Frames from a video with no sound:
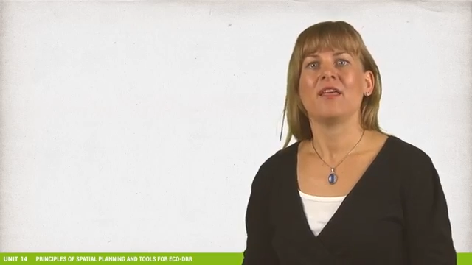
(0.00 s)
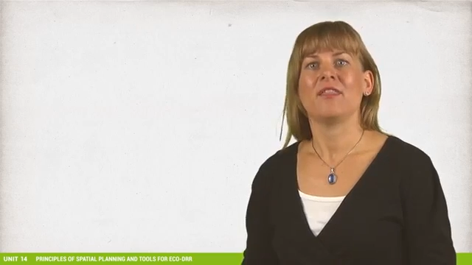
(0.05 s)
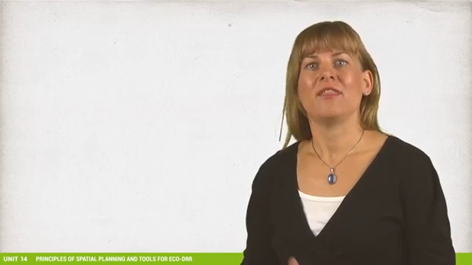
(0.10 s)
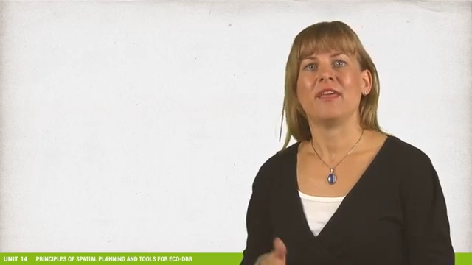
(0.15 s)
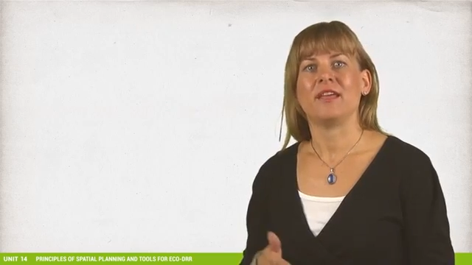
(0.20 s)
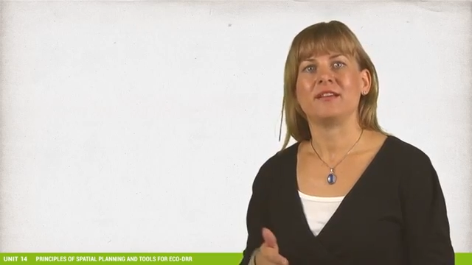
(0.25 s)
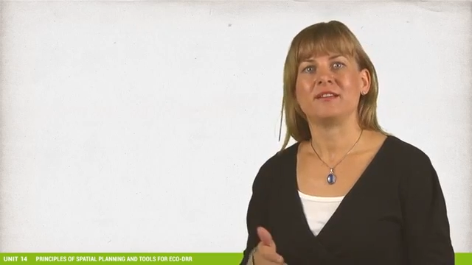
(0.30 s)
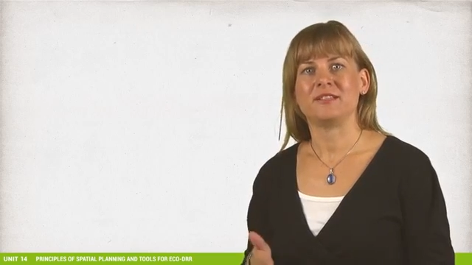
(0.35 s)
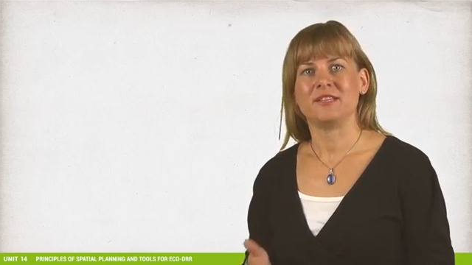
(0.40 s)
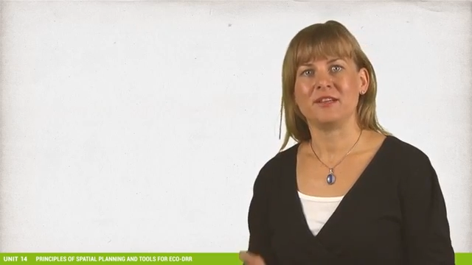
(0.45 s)

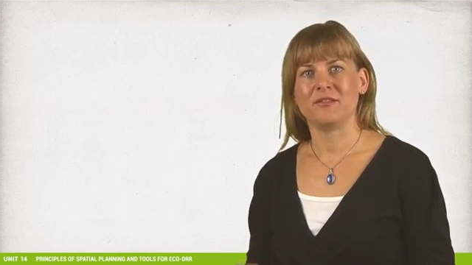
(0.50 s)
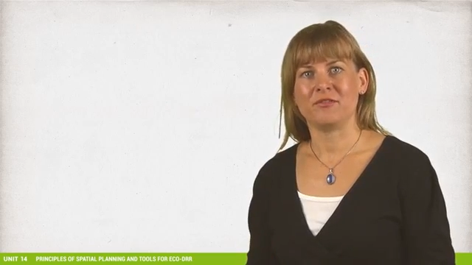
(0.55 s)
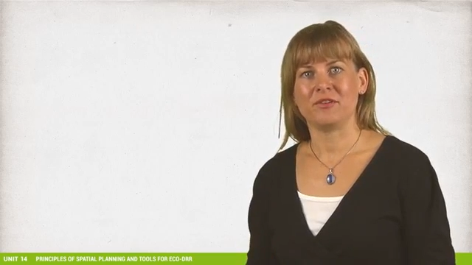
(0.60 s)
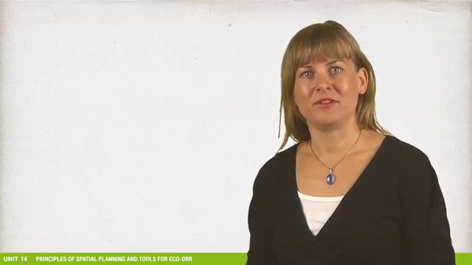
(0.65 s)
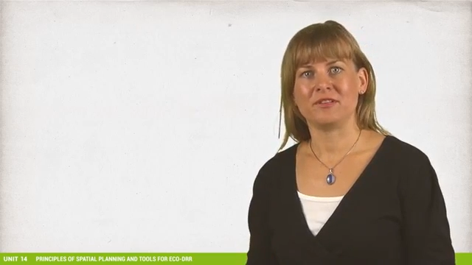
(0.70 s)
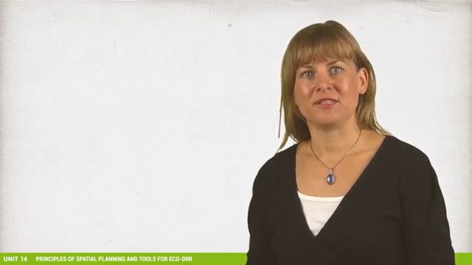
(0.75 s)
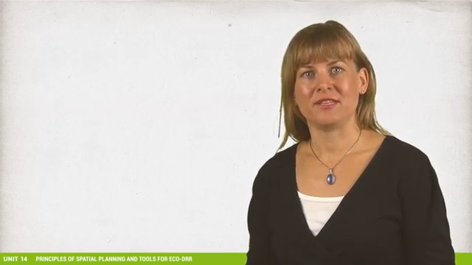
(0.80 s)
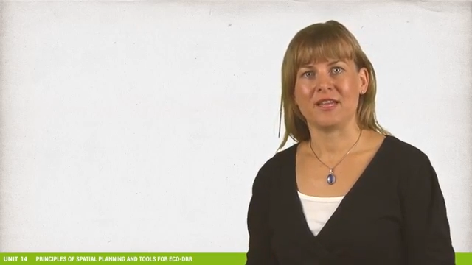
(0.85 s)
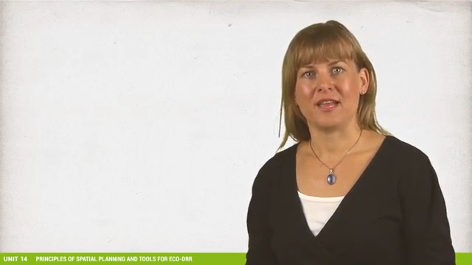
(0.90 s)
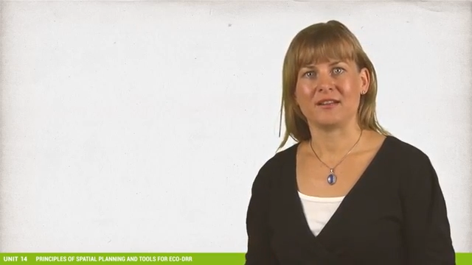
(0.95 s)
that
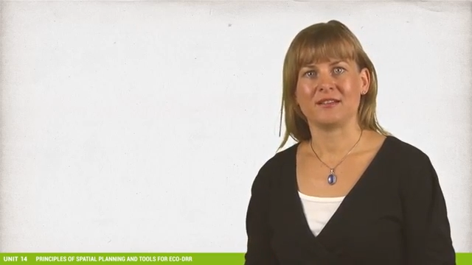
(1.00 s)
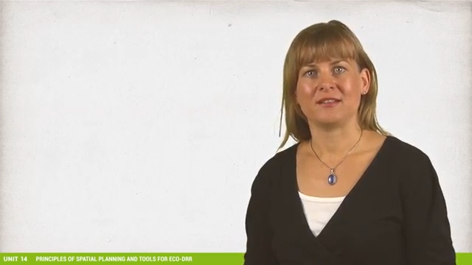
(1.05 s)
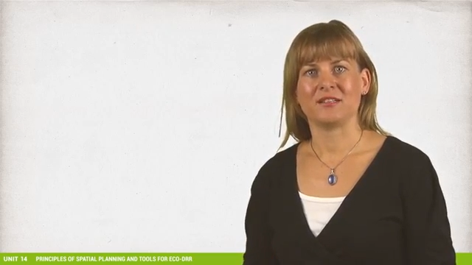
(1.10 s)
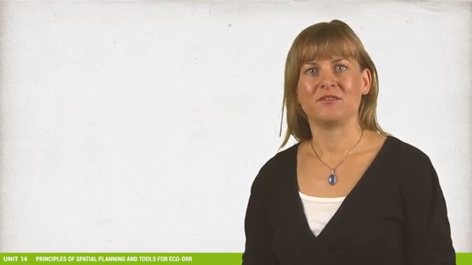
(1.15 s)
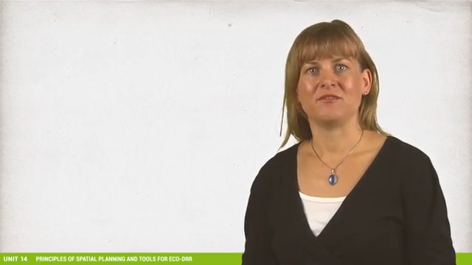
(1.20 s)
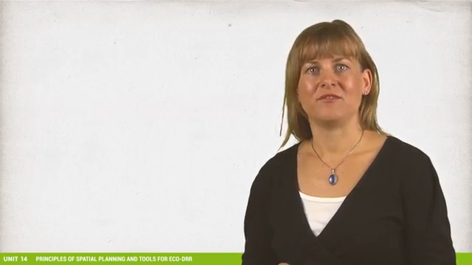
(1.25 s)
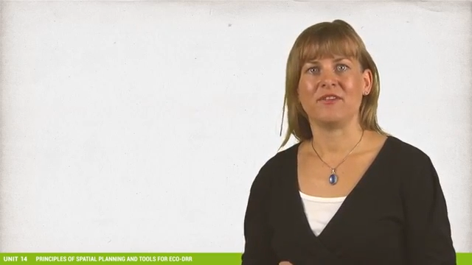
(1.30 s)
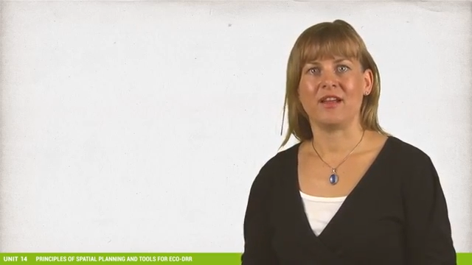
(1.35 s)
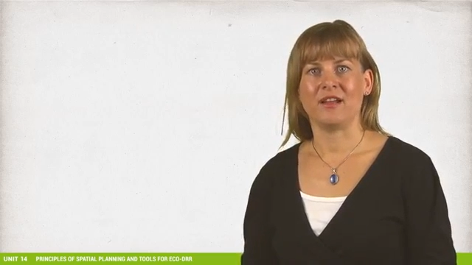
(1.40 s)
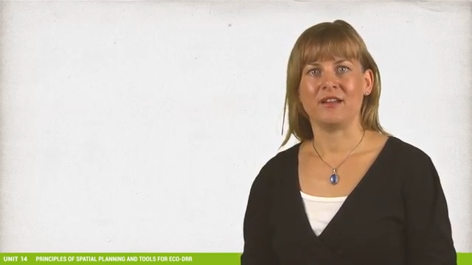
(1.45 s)
different
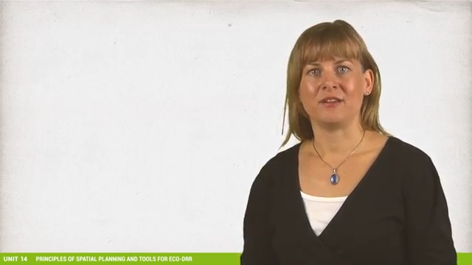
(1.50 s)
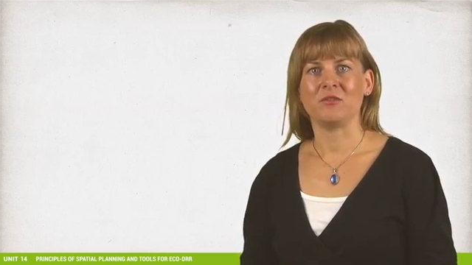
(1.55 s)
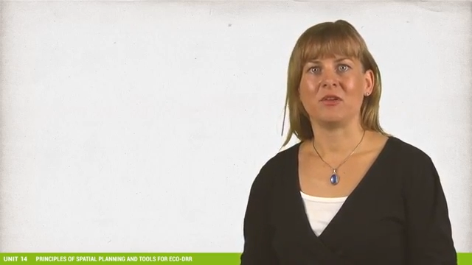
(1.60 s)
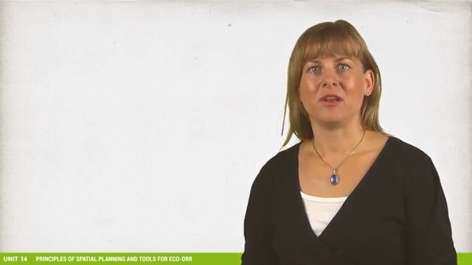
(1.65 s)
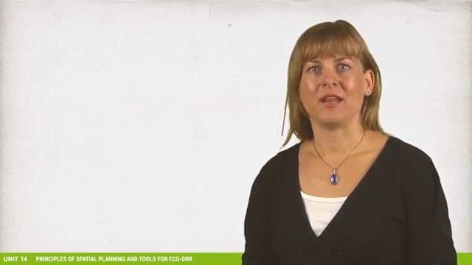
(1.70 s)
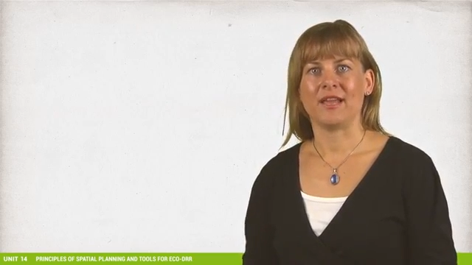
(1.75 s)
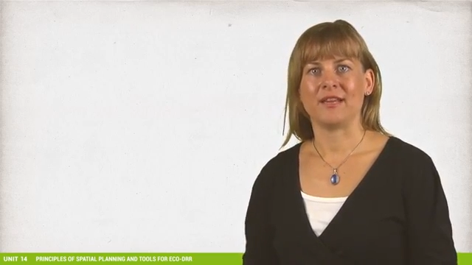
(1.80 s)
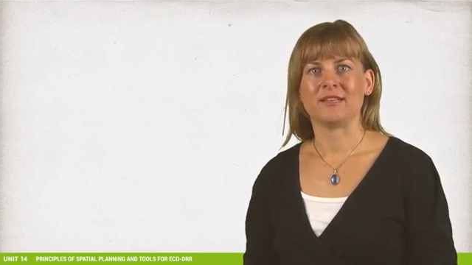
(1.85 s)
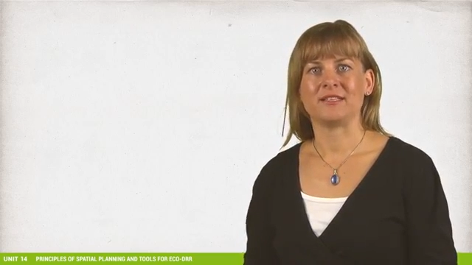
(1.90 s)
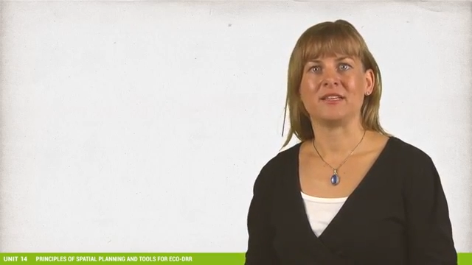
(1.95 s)
sectors value
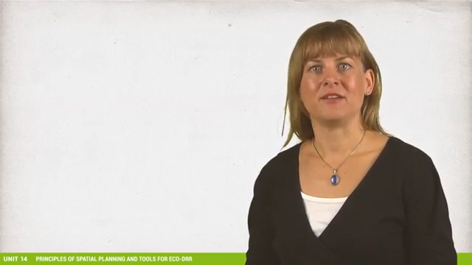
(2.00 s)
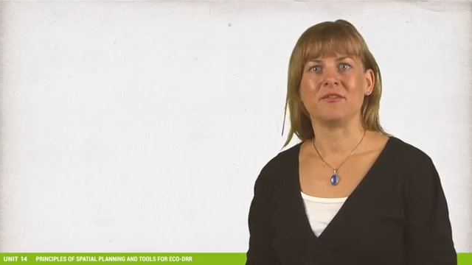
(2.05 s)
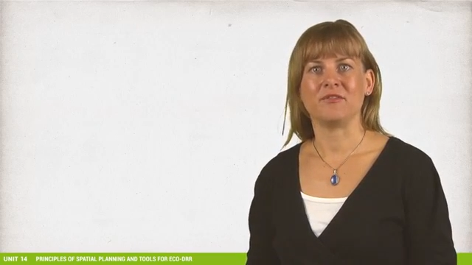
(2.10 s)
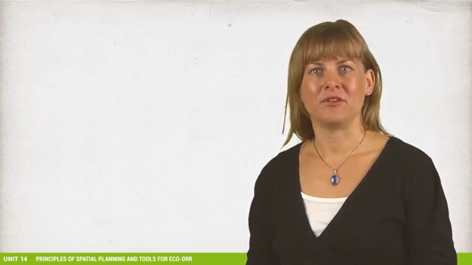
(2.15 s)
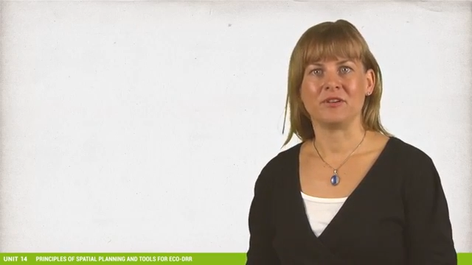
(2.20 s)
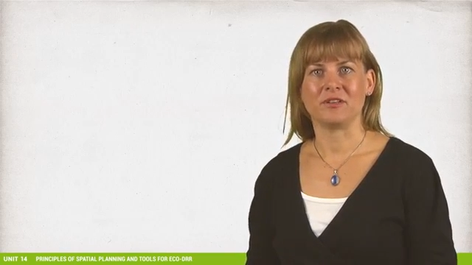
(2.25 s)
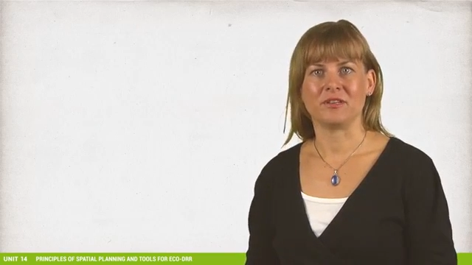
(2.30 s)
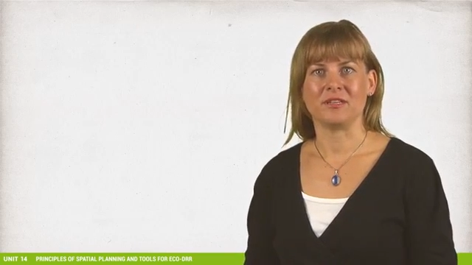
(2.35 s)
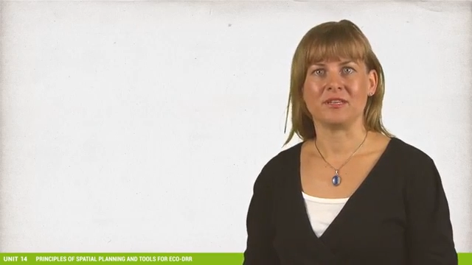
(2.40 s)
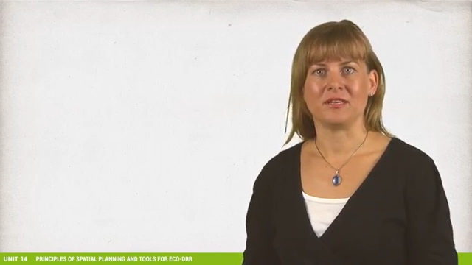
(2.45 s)
land
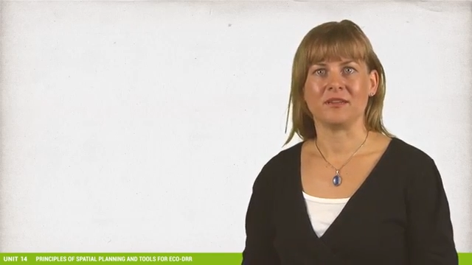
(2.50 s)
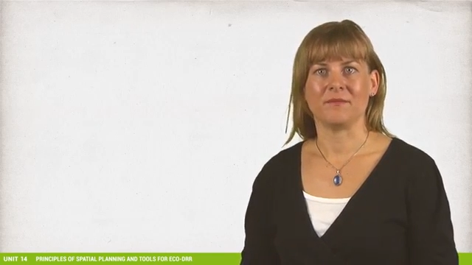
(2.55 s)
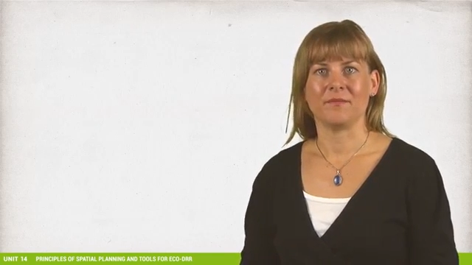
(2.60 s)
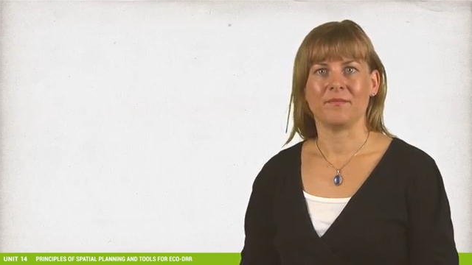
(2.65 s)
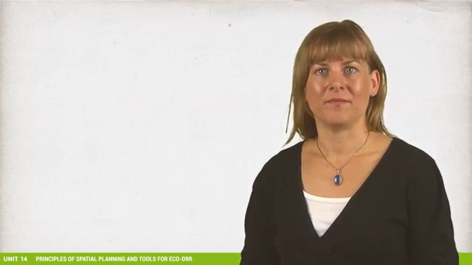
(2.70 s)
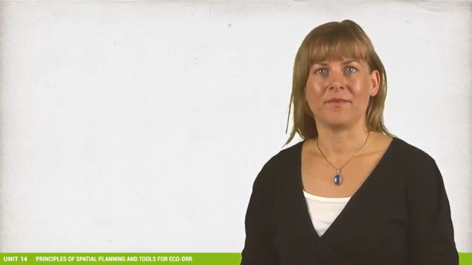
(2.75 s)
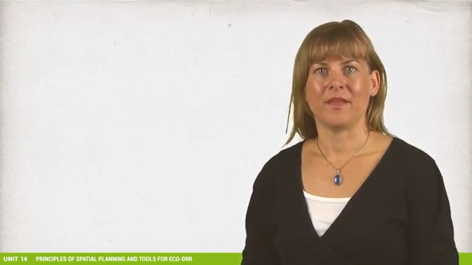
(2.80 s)
differently